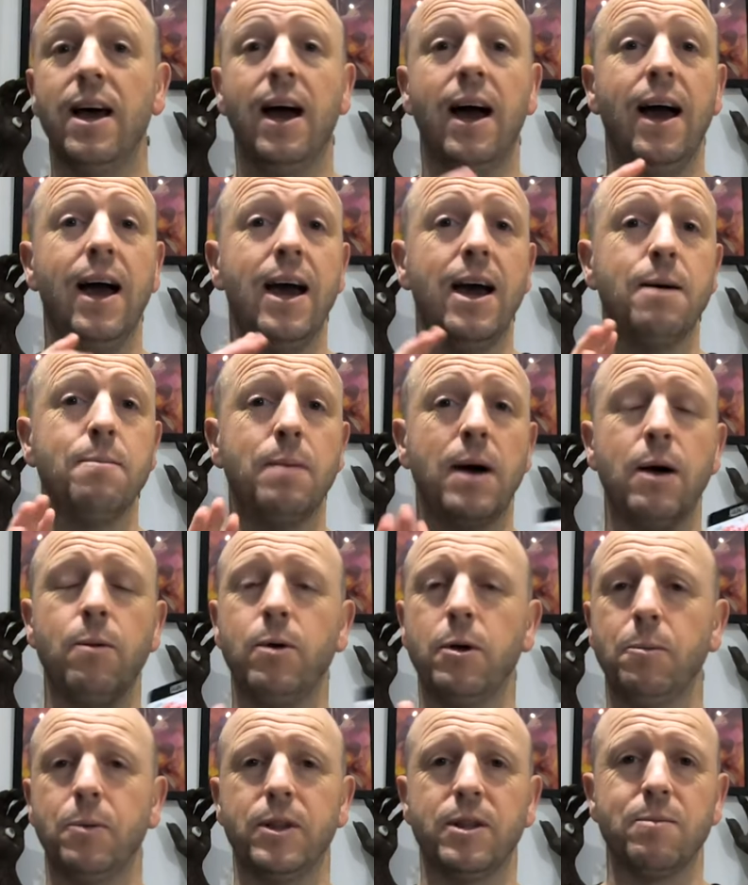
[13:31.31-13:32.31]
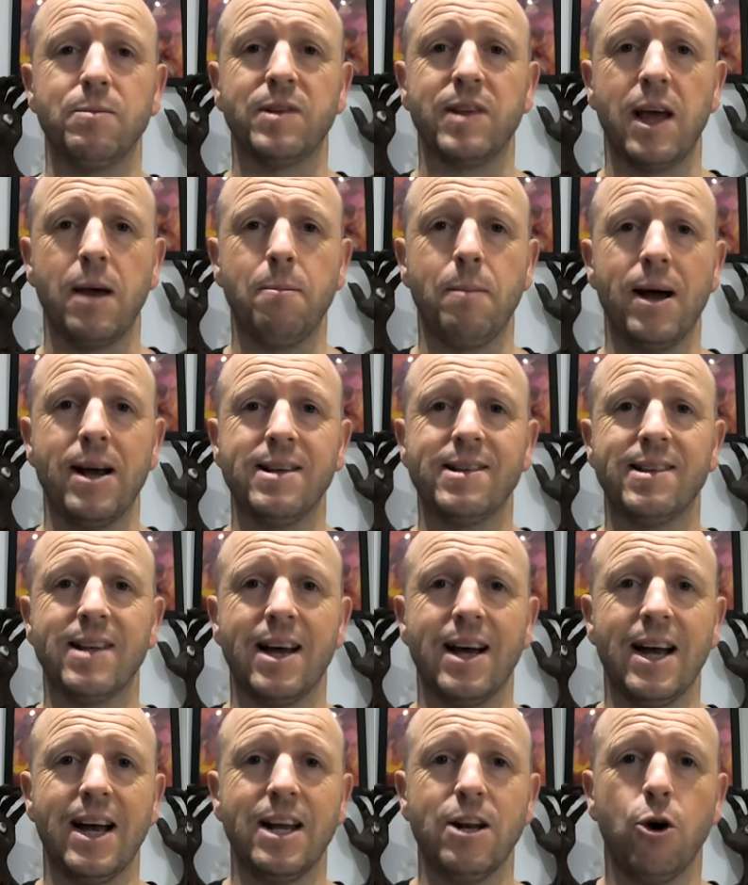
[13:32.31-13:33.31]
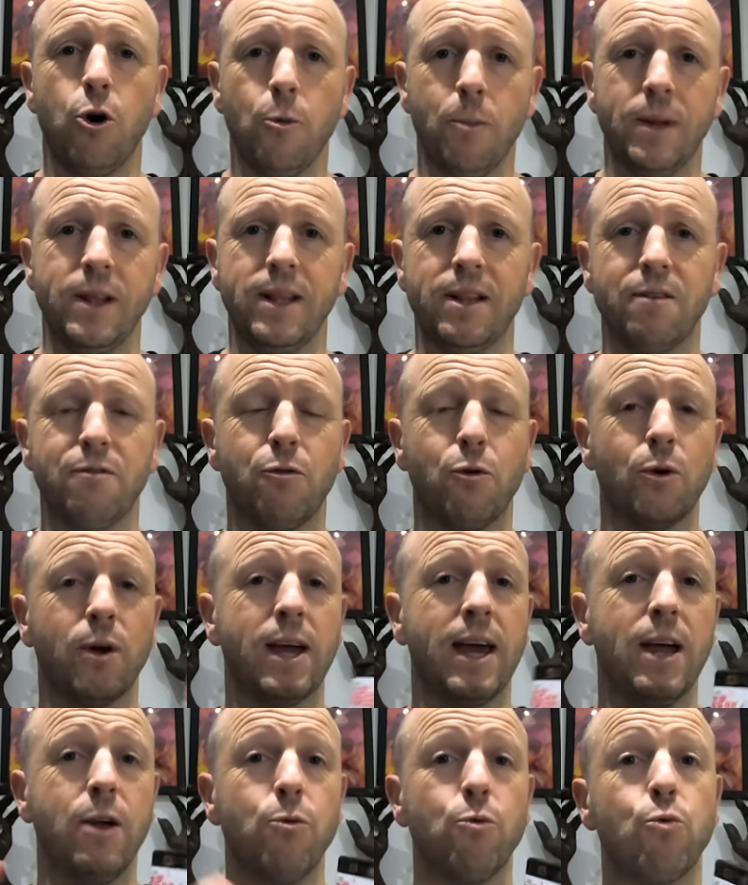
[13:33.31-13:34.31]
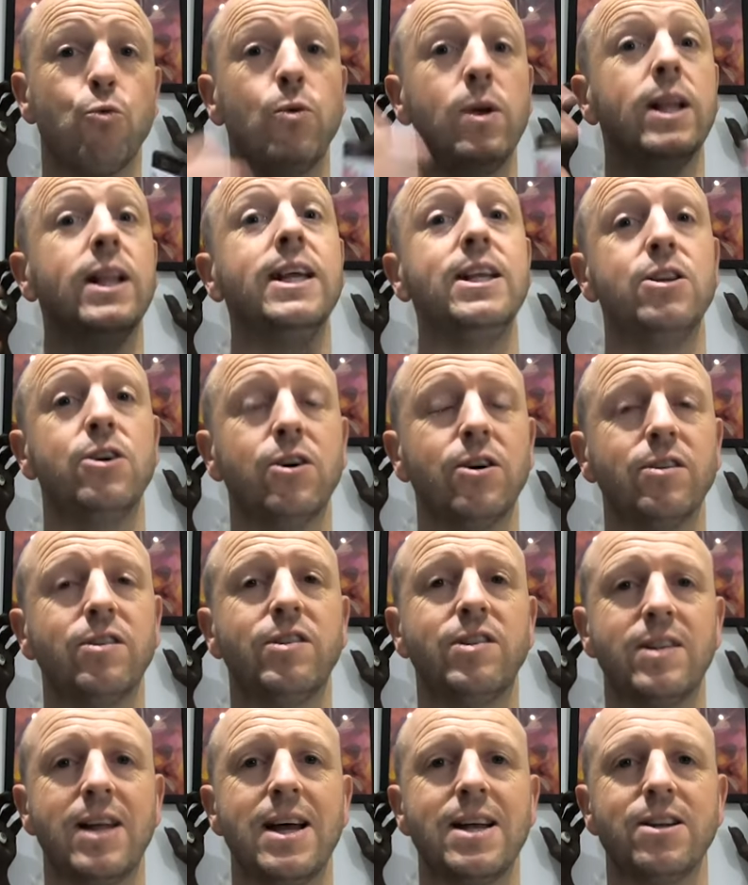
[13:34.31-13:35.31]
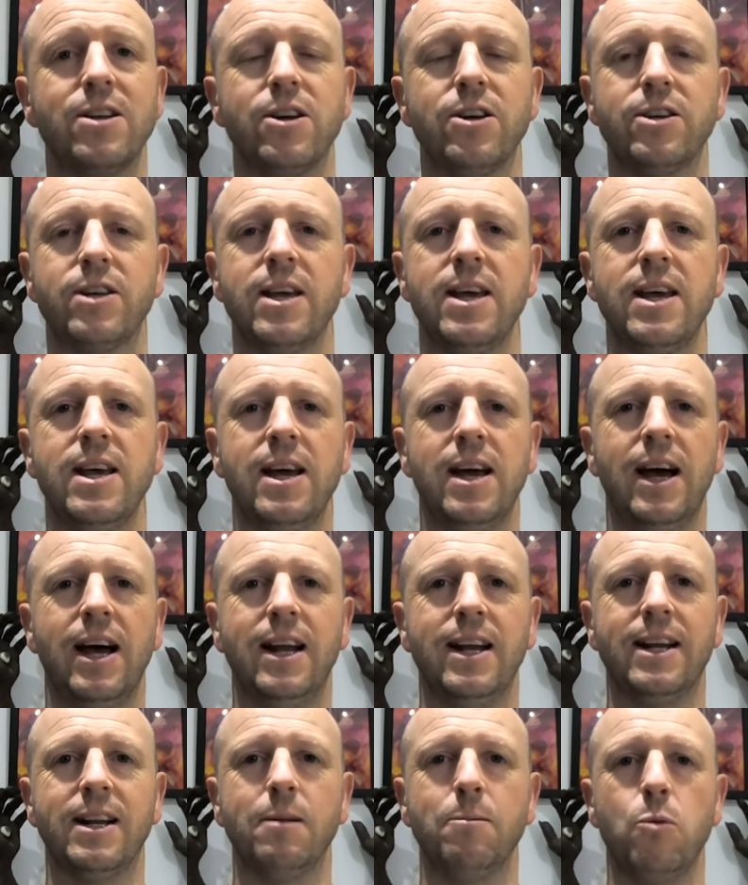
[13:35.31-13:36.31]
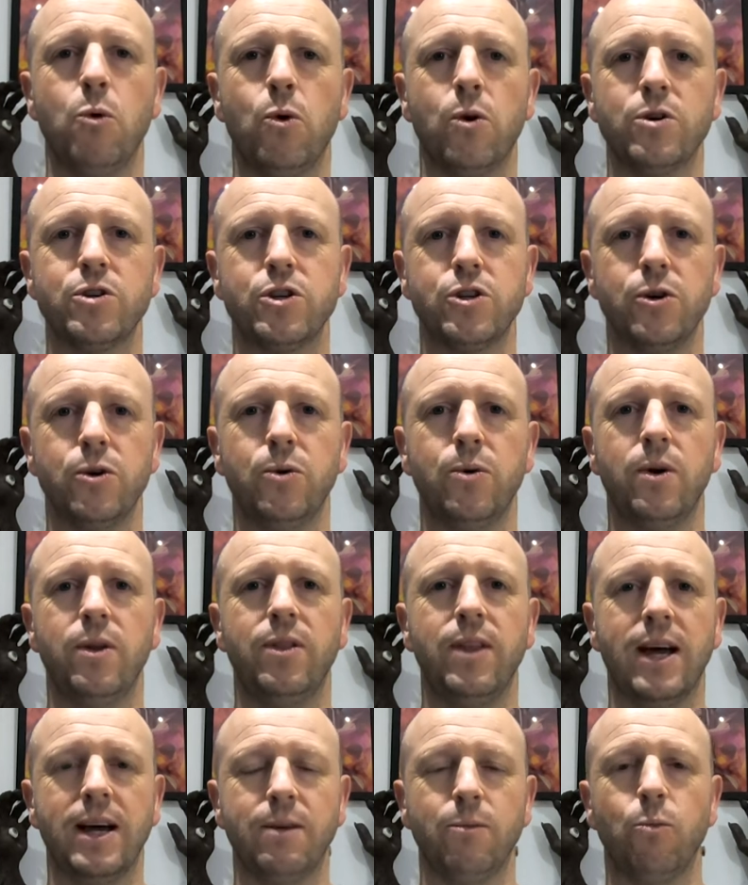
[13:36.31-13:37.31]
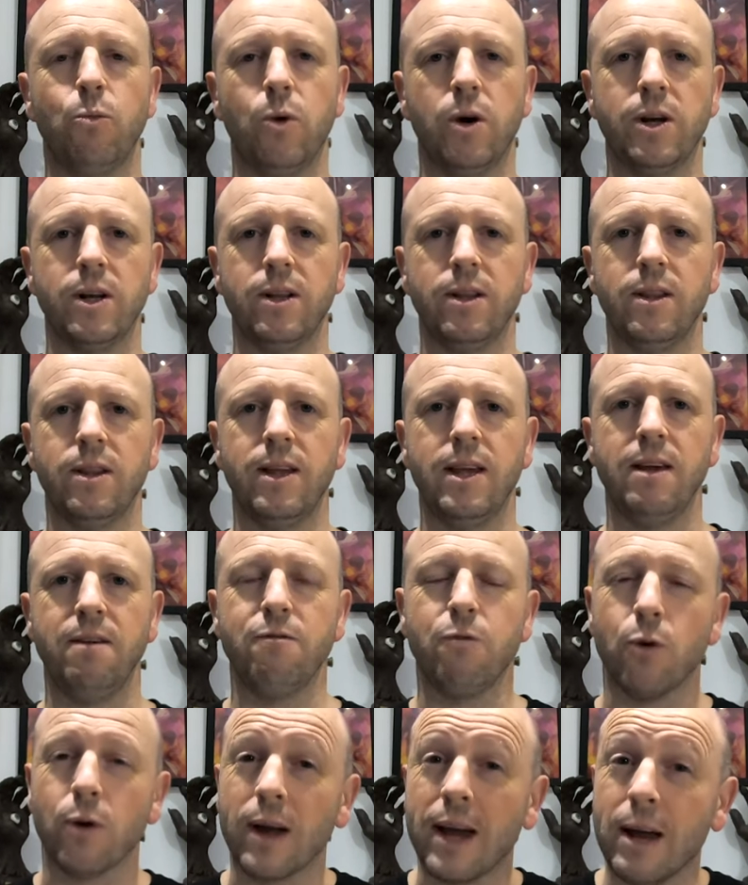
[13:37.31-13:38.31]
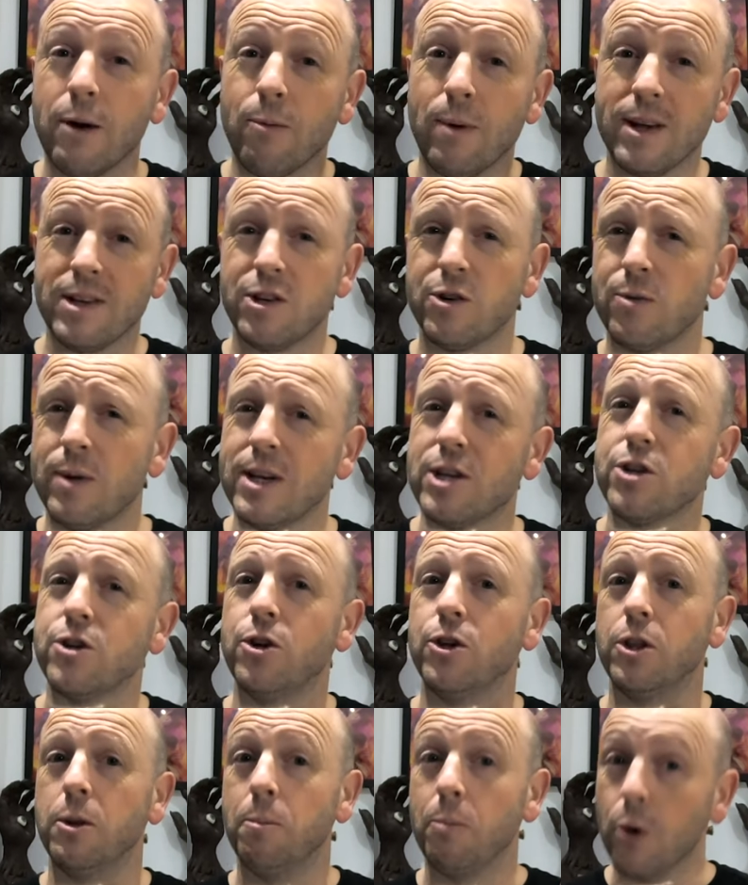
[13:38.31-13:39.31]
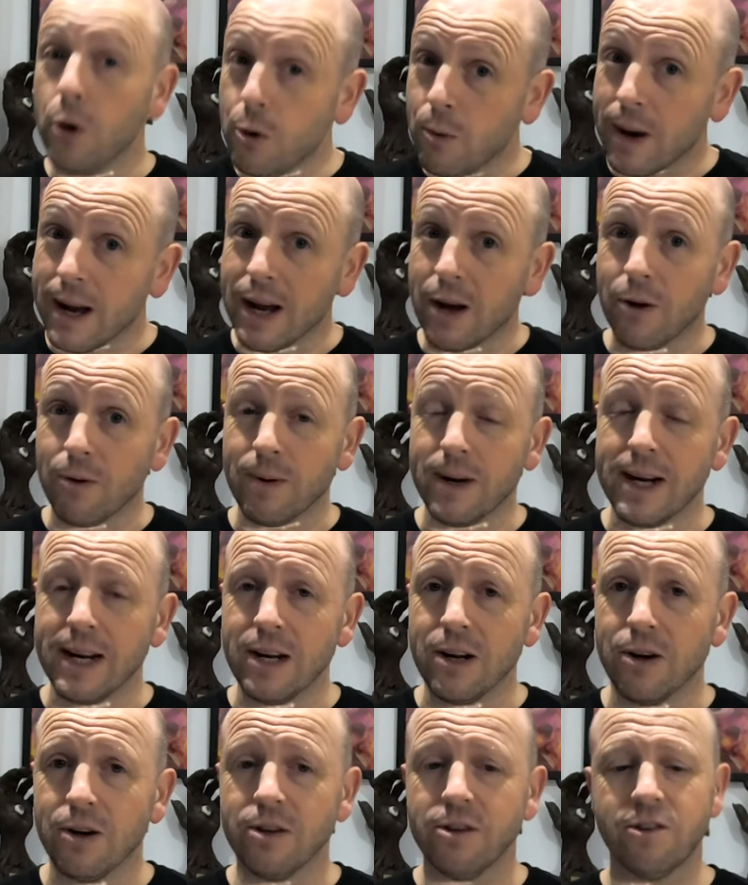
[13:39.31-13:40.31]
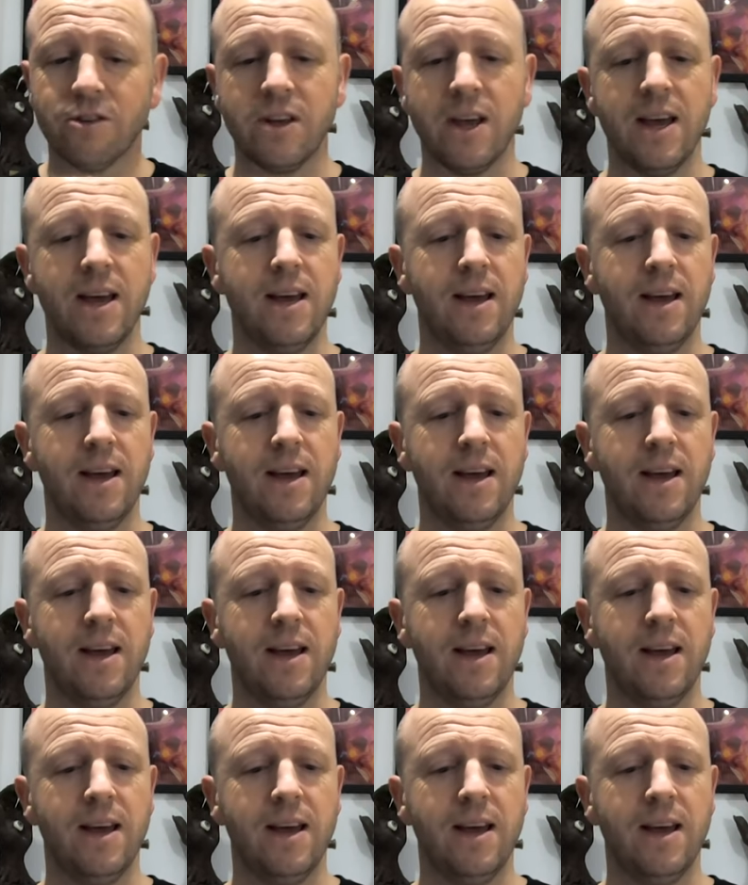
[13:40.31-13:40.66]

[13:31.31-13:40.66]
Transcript: I will put them side by side, hoping that the 4K really does stand out a little more so than what the 4K restoration on the Blu-ray already does.